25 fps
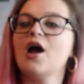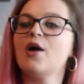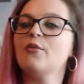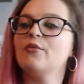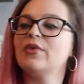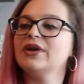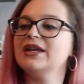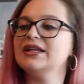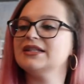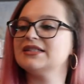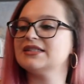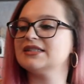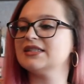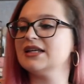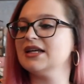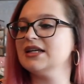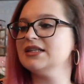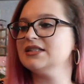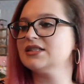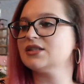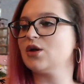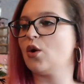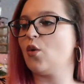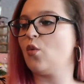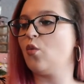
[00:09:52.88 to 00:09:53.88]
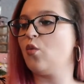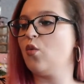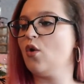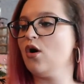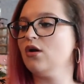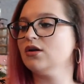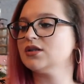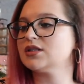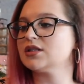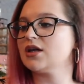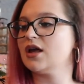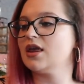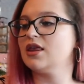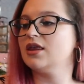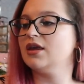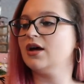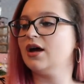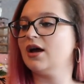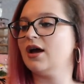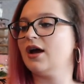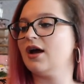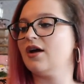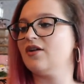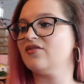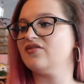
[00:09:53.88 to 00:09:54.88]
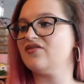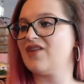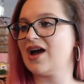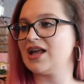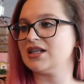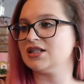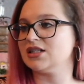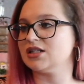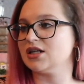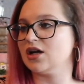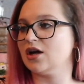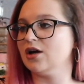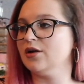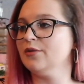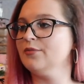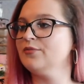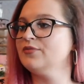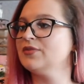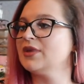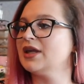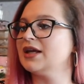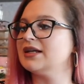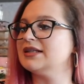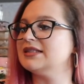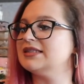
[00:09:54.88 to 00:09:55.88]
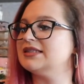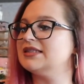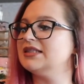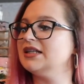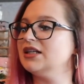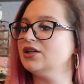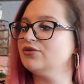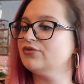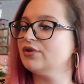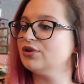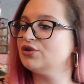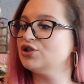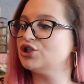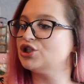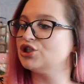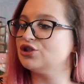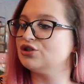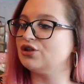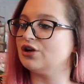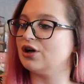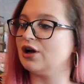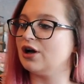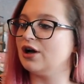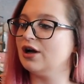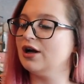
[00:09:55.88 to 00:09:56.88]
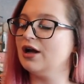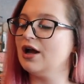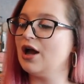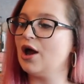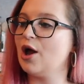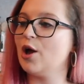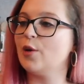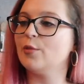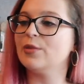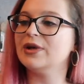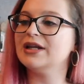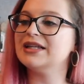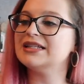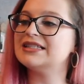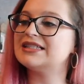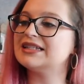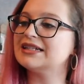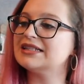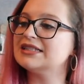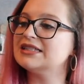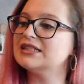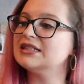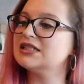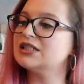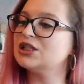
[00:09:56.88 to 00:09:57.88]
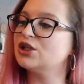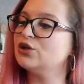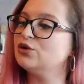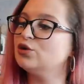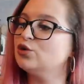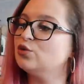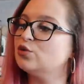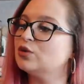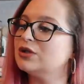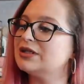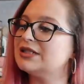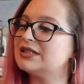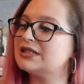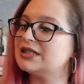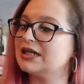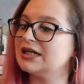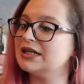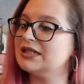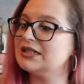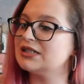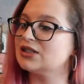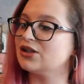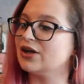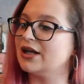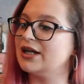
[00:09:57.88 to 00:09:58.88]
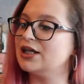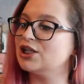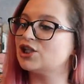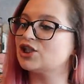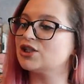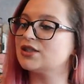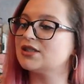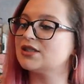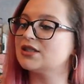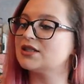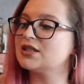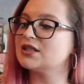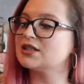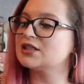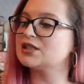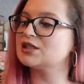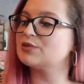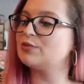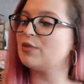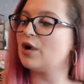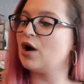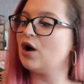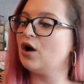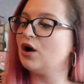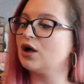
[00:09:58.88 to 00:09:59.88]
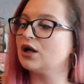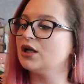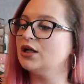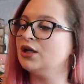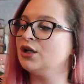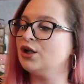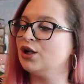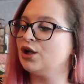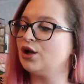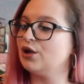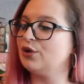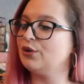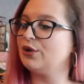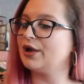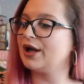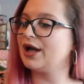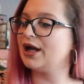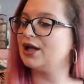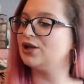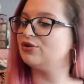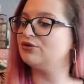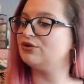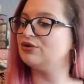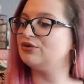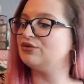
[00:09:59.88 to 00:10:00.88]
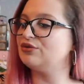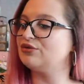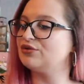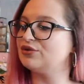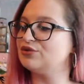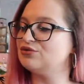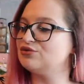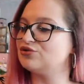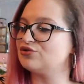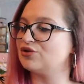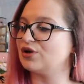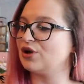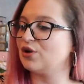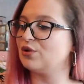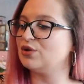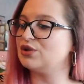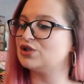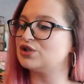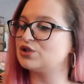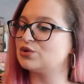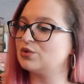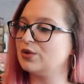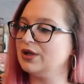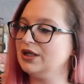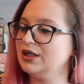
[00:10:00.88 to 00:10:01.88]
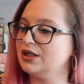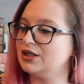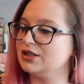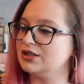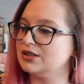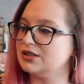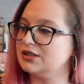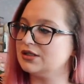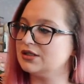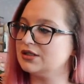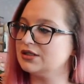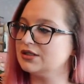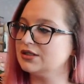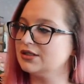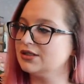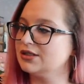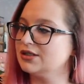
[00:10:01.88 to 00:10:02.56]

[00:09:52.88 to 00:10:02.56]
But it says what the Fanta, zero sugar, but it doesn't tell you what it tastes like. It just says a sparkling low calorie fruit drink with sweeteners.